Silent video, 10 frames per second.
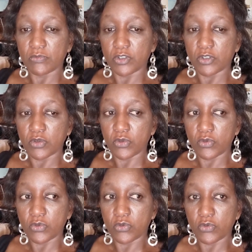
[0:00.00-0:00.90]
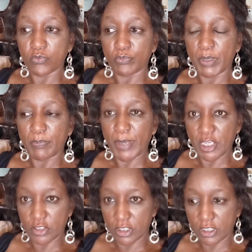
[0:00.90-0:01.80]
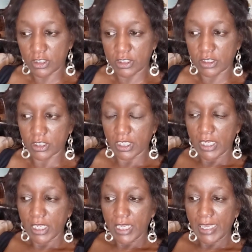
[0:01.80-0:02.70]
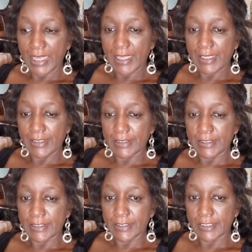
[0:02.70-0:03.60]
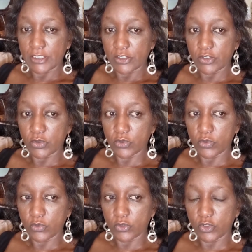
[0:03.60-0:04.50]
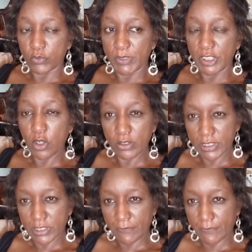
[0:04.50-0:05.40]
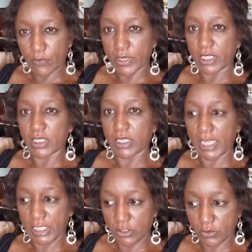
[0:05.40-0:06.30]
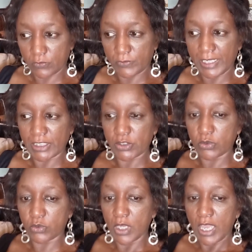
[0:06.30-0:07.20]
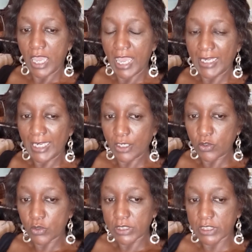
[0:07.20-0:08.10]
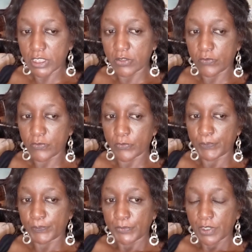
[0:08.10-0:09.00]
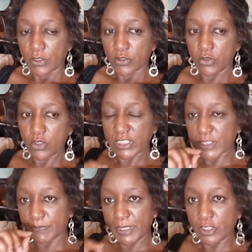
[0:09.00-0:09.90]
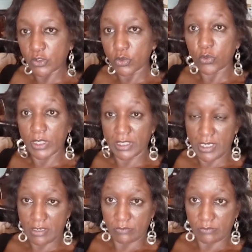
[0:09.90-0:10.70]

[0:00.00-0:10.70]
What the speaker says: To be patient and to be long-suffering, kind of. Like to allow yourself to not speak too quickly.